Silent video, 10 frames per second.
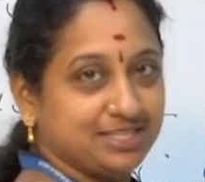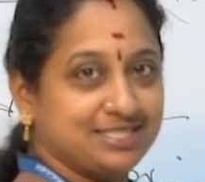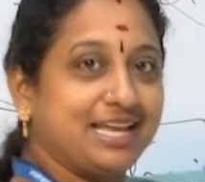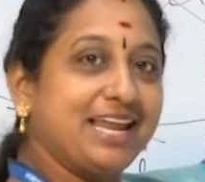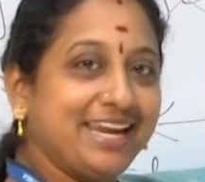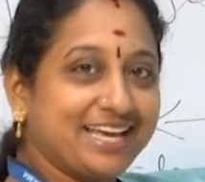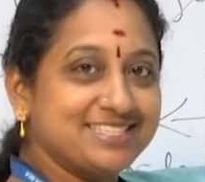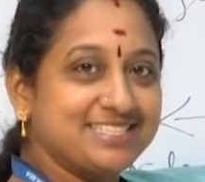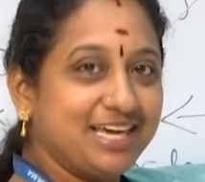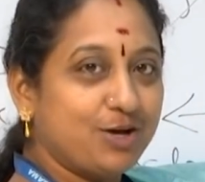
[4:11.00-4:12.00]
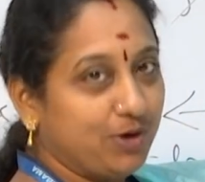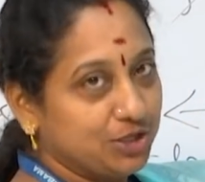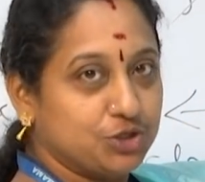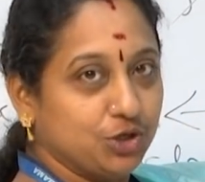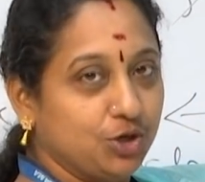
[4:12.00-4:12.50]
this is the line x is
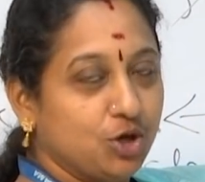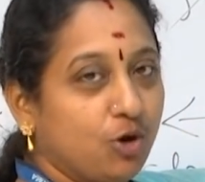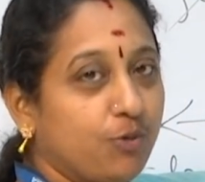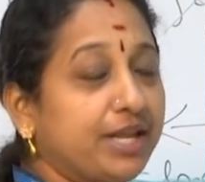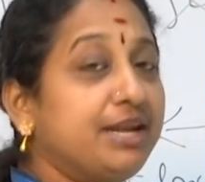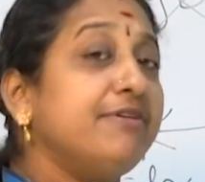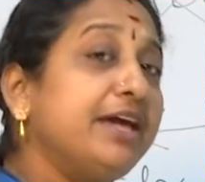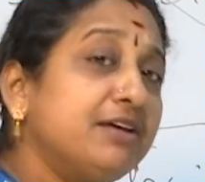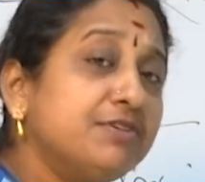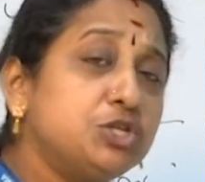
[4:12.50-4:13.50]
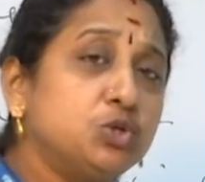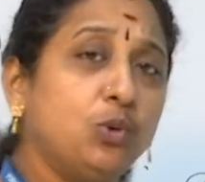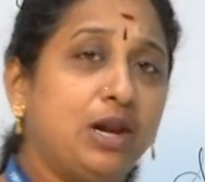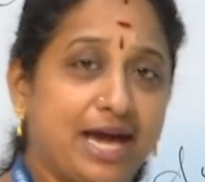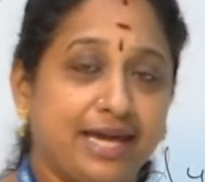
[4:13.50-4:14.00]
equal to 1. Wherever
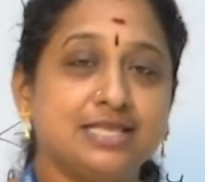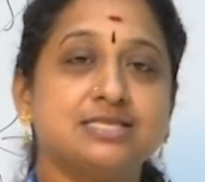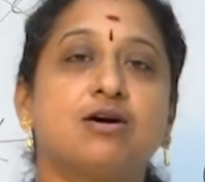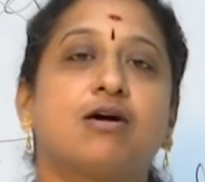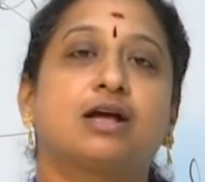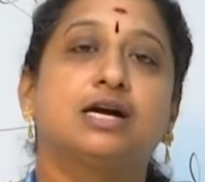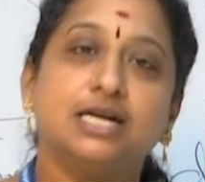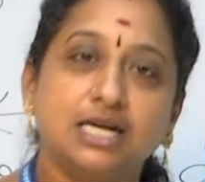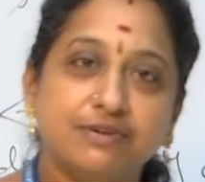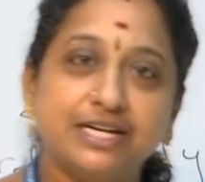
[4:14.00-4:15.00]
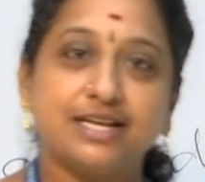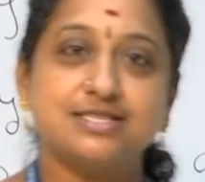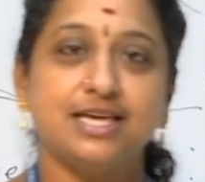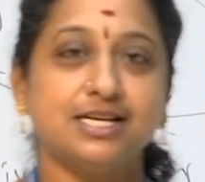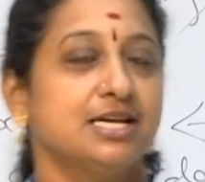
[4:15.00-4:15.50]
two lines or curve
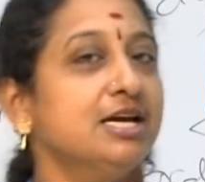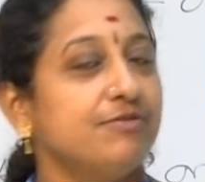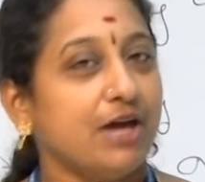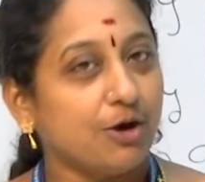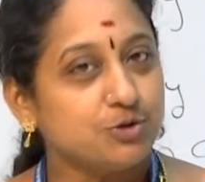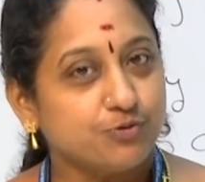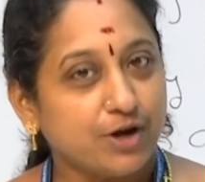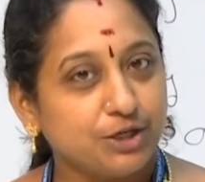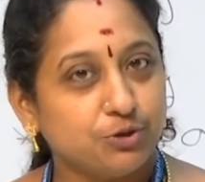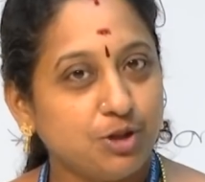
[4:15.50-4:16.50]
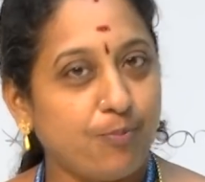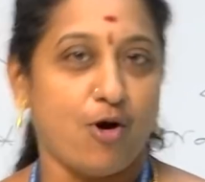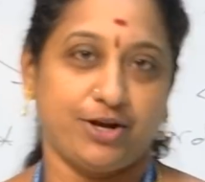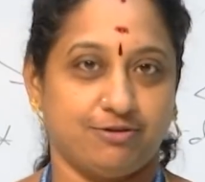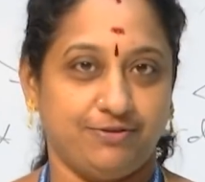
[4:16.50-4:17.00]
intersect, we have to find out the
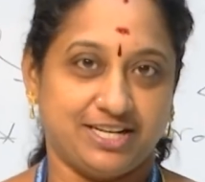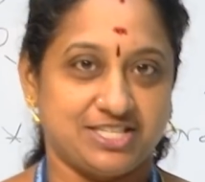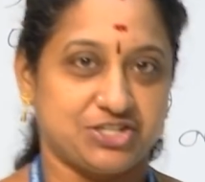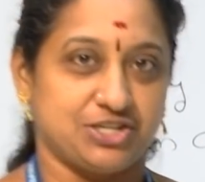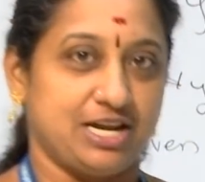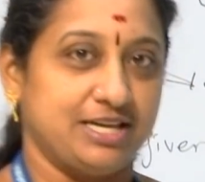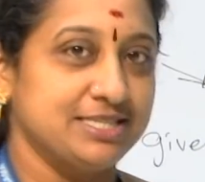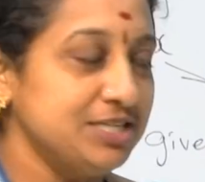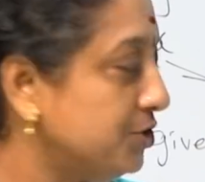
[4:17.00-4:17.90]
point of intersection, isn't